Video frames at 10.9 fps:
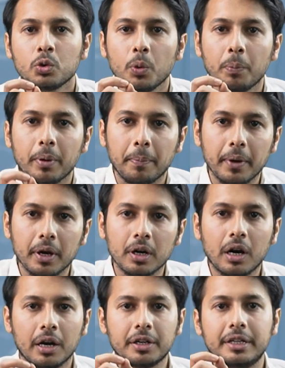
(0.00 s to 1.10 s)
to
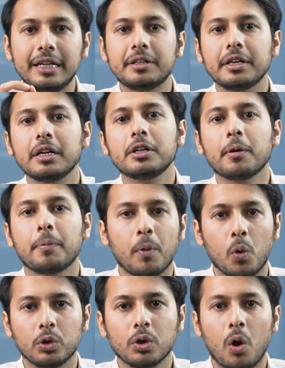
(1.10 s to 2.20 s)
prepare a detailed
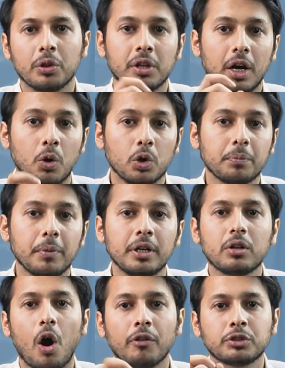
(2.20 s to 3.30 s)
report on the allotment
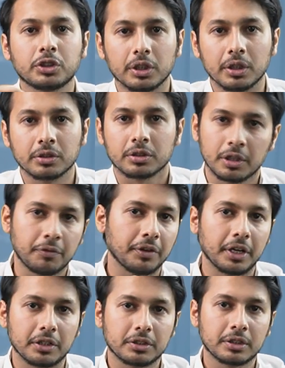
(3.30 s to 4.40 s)
of share
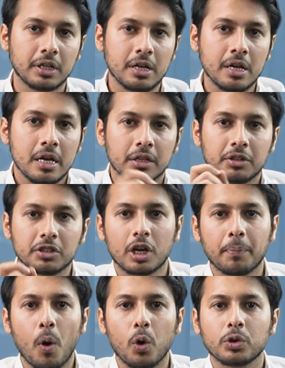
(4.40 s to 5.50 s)
certificates. This
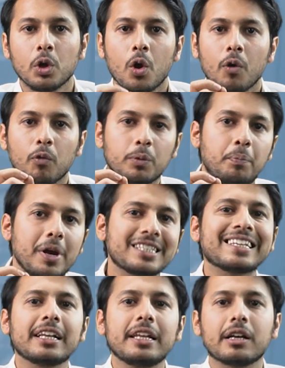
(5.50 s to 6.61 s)
report would
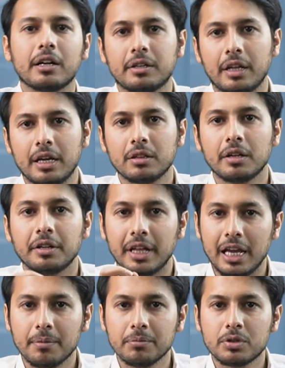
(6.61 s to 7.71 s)
basically contain the
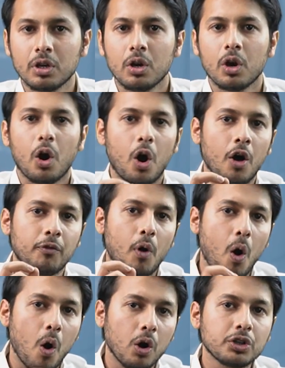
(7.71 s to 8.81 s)
names of
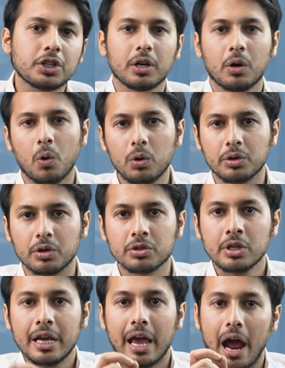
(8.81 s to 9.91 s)
all shareholders
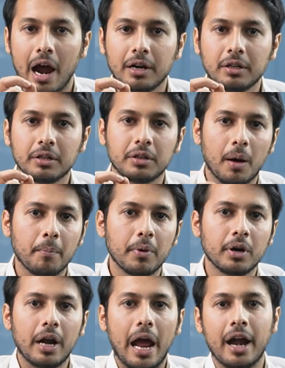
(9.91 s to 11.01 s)
and the
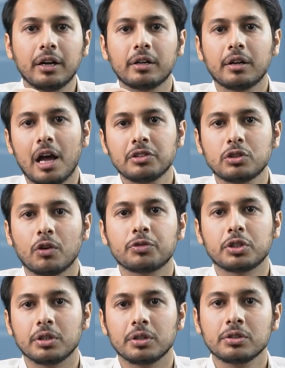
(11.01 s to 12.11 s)
number and classes of
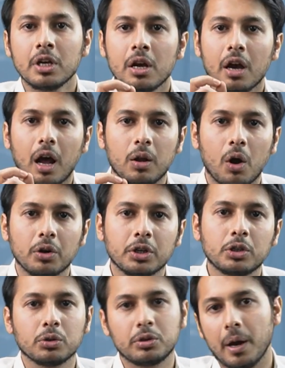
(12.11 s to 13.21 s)
shares
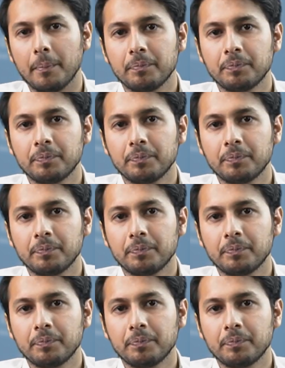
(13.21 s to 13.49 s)
allotted to them.